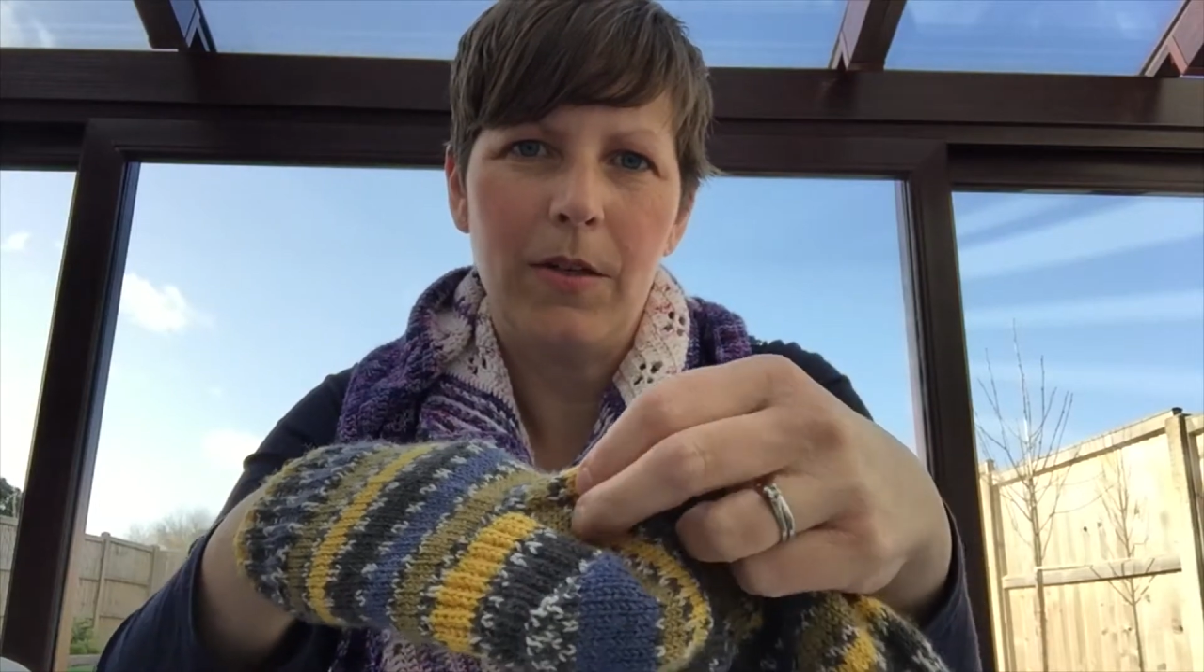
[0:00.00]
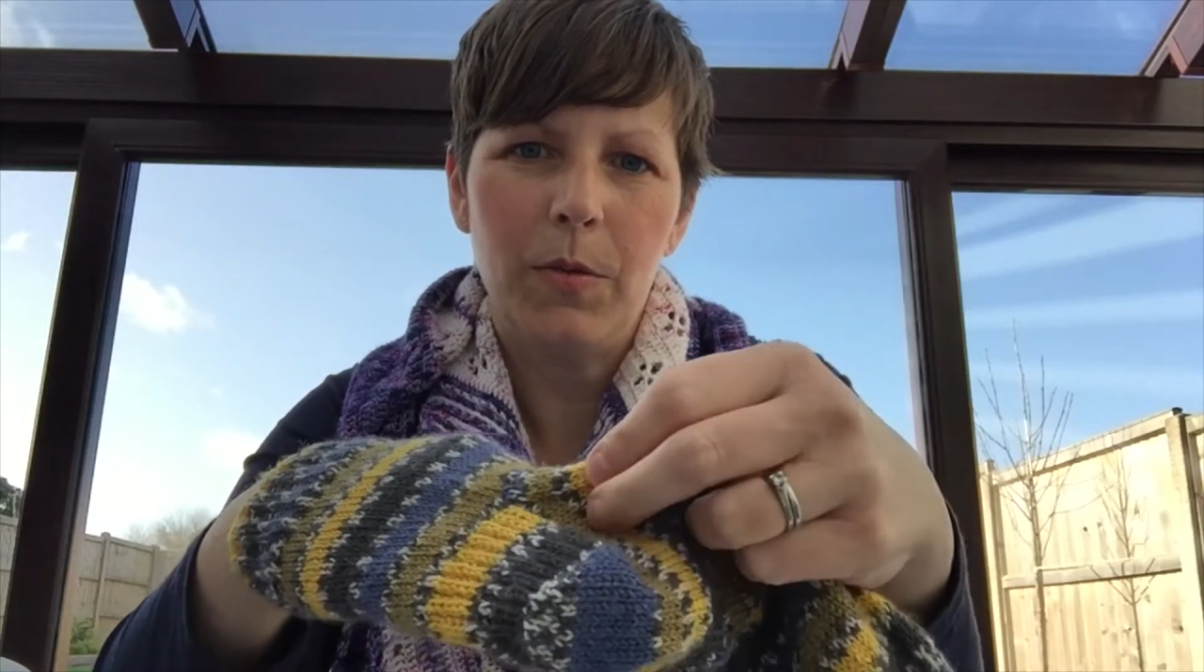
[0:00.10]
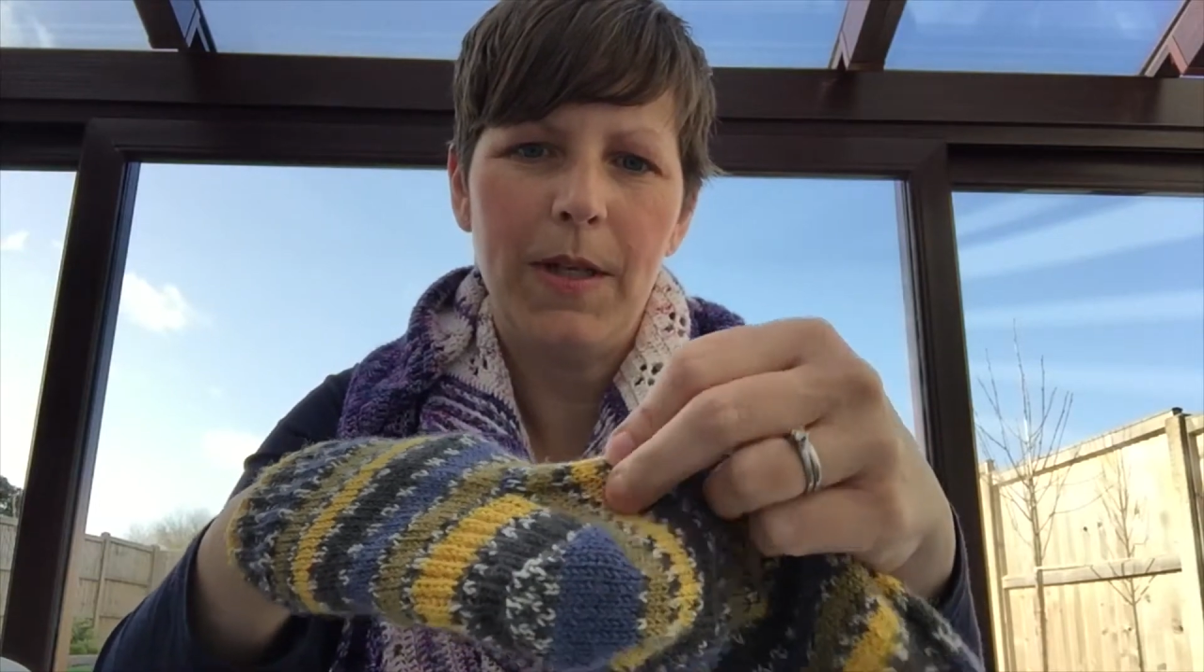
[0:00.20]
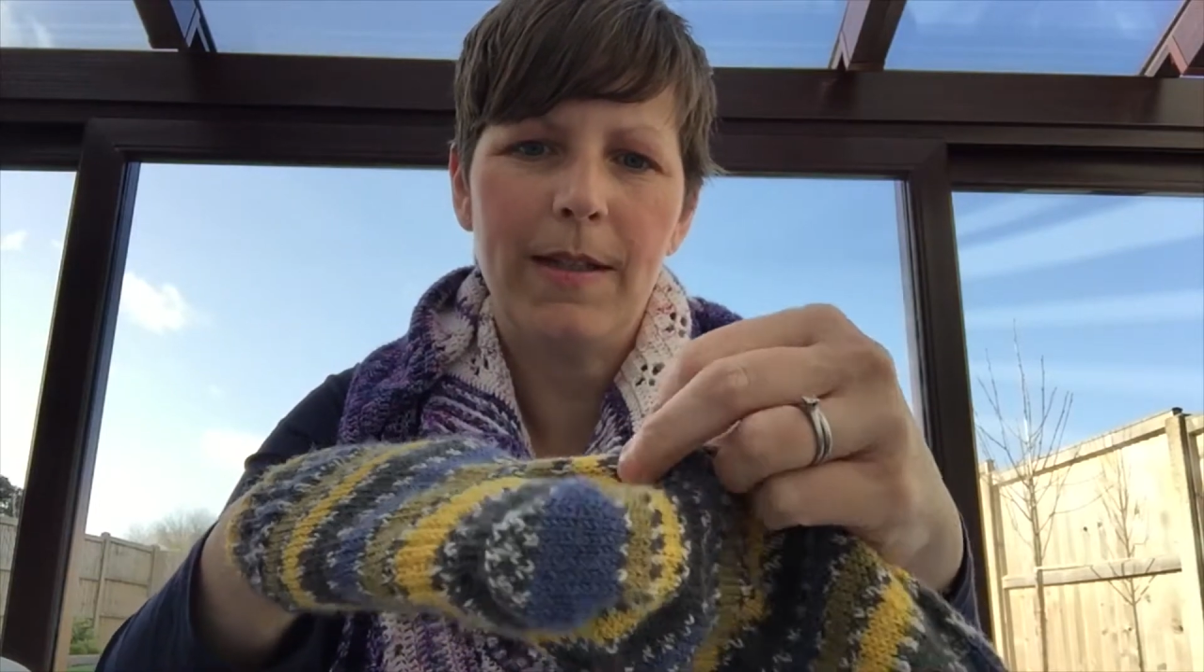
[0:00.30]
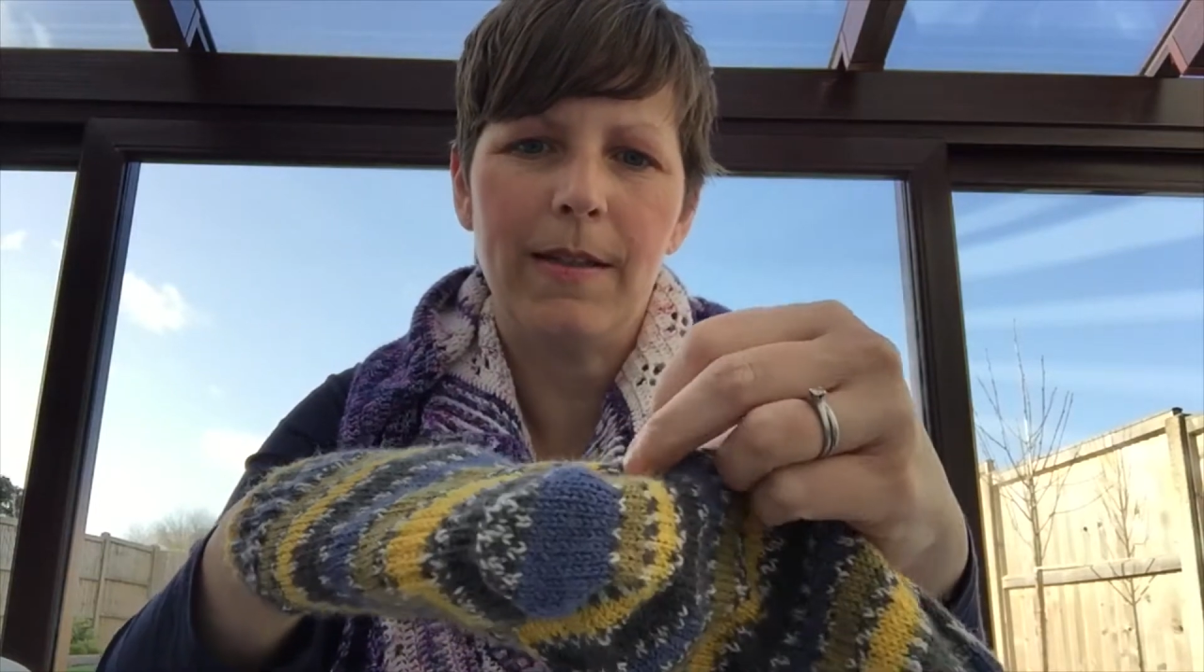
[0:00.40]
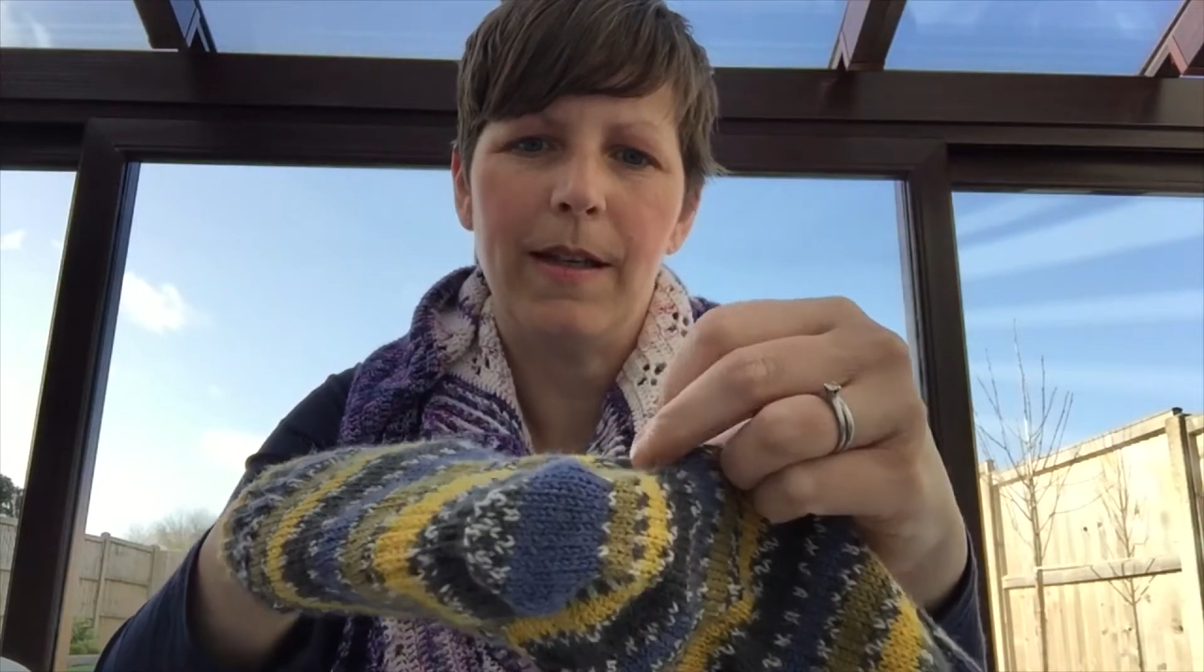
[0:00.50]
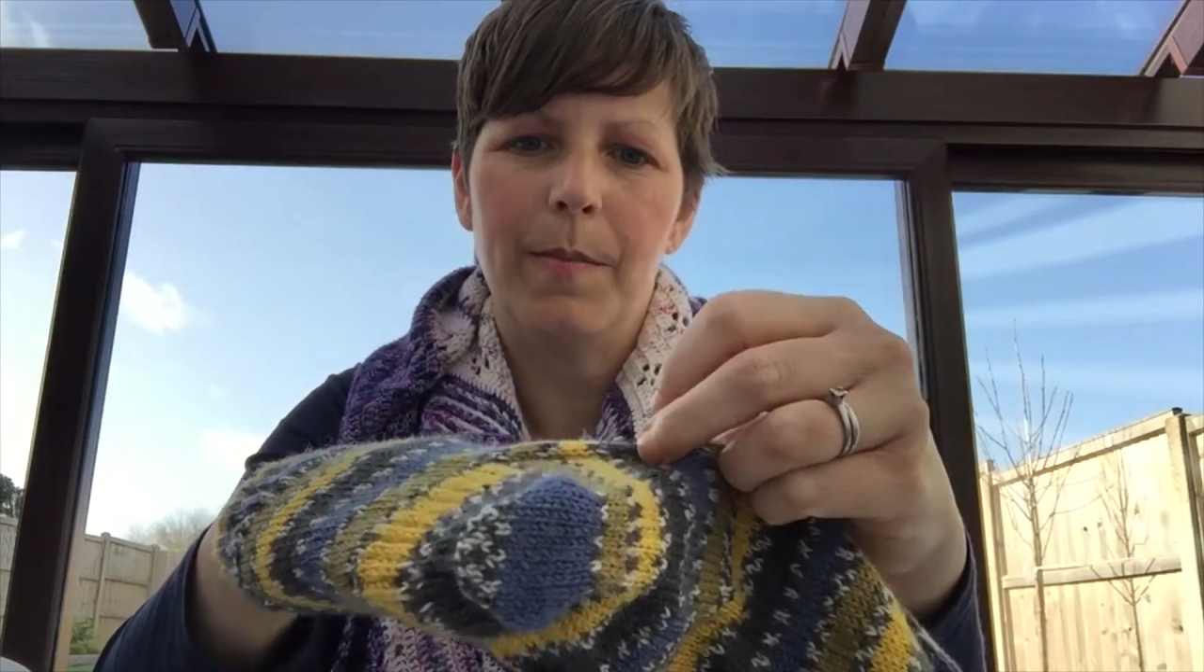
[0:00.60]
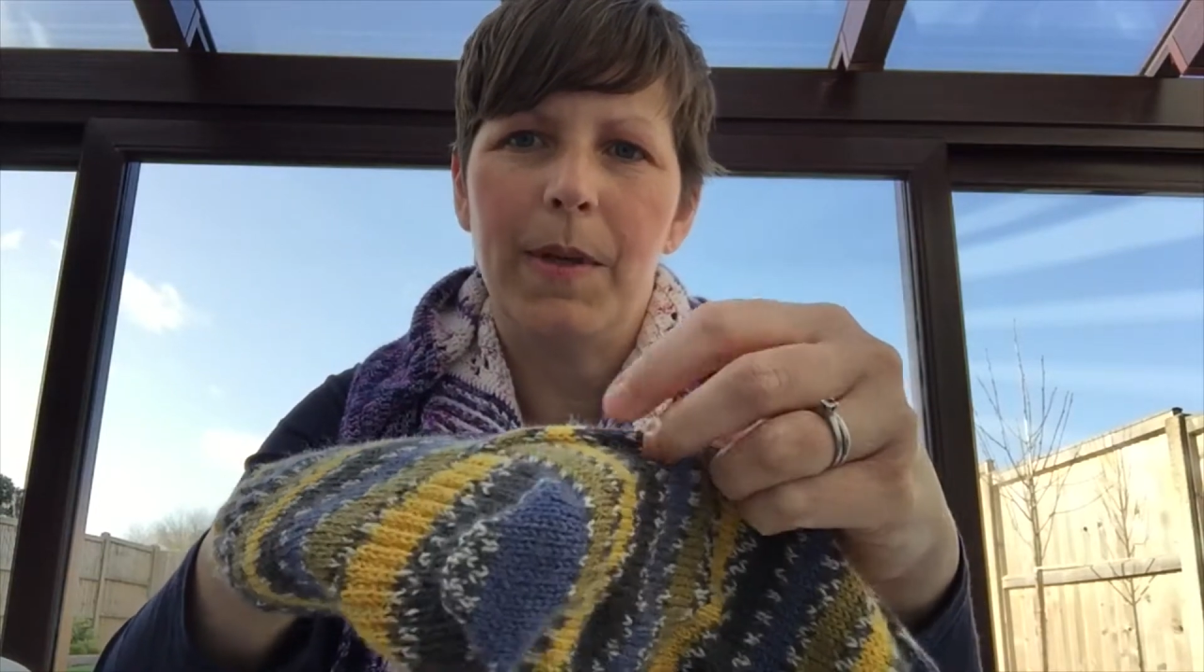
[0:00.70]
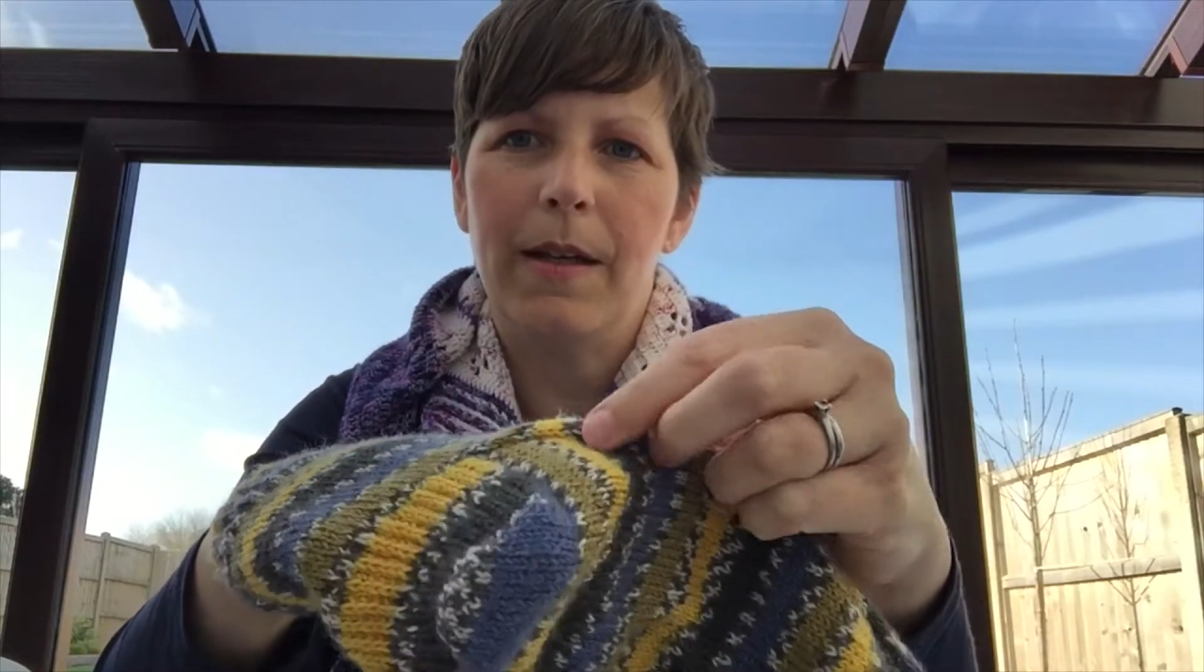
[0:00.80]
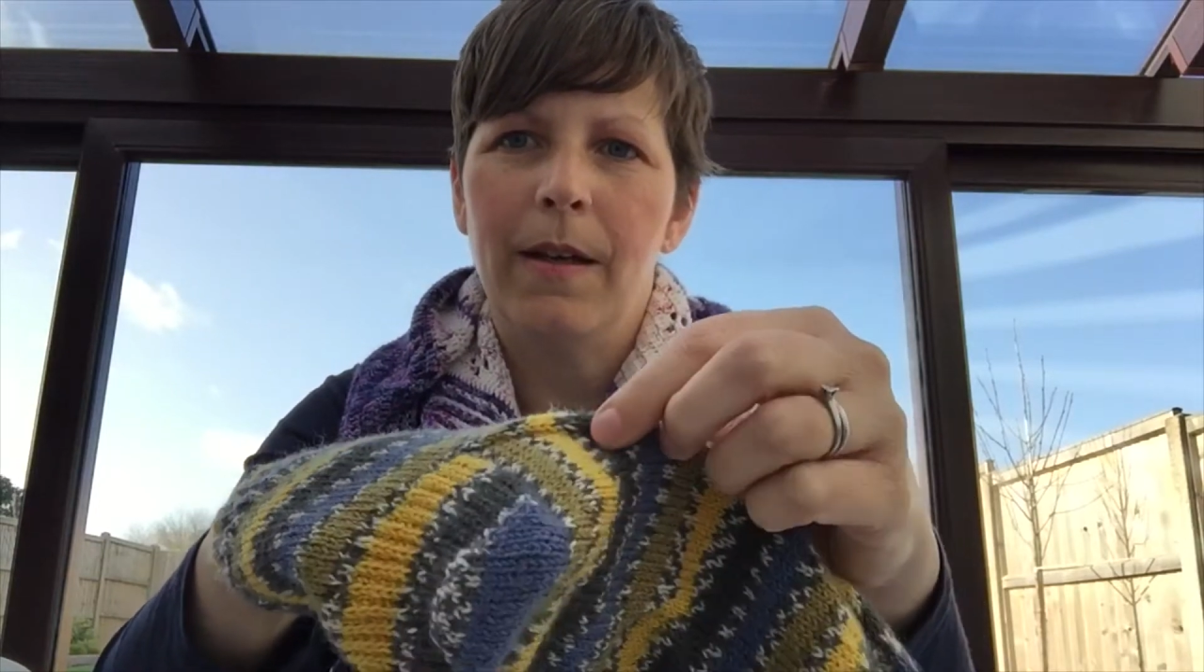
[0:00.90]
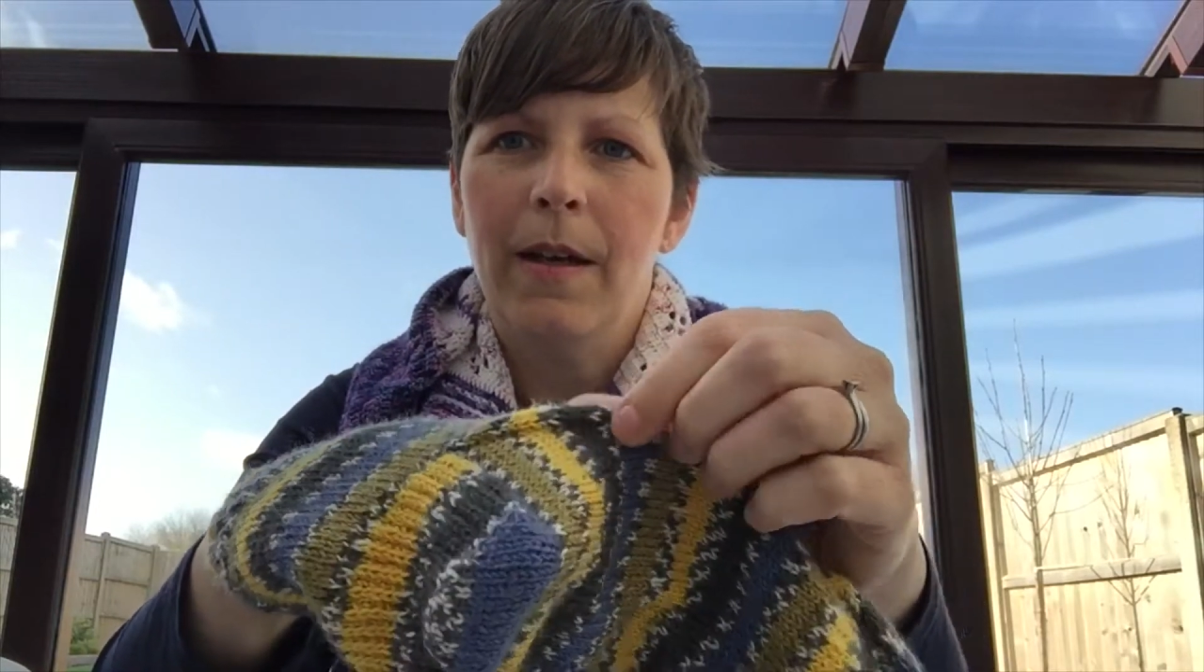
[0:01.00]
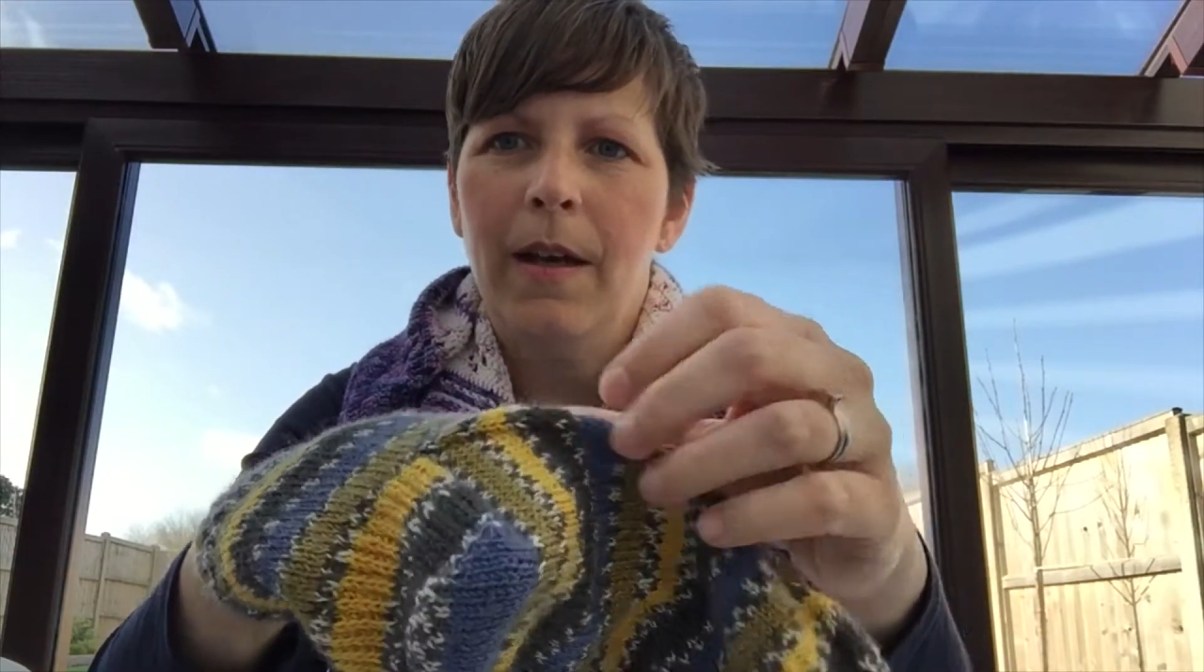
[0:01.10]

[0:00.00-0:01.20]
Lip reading: twists it a bit,